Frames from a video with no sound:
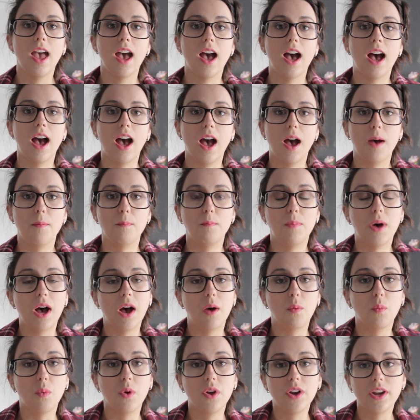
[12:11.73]

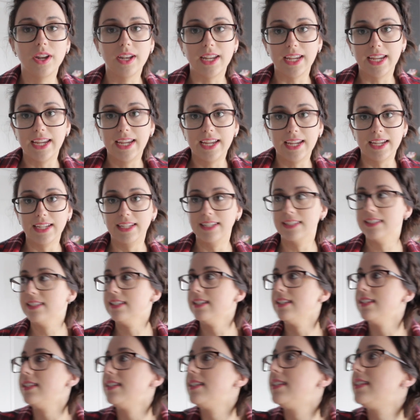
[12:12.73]
But what it
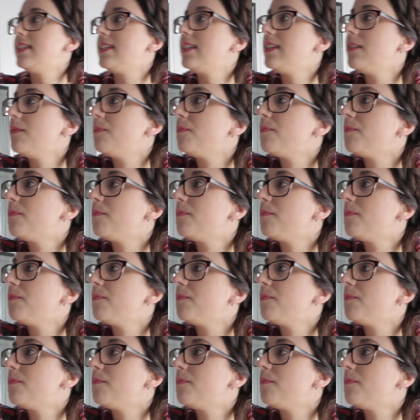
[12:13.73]
is